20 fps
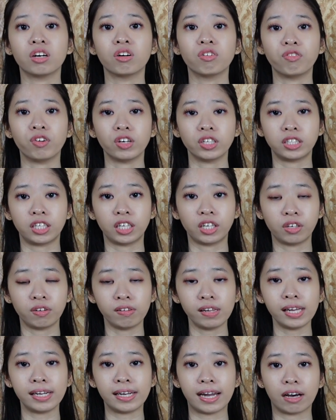for
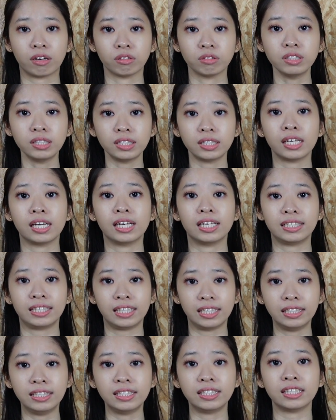singular nouns
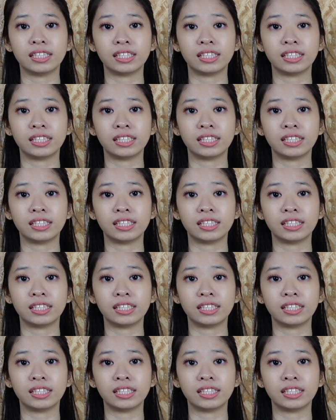since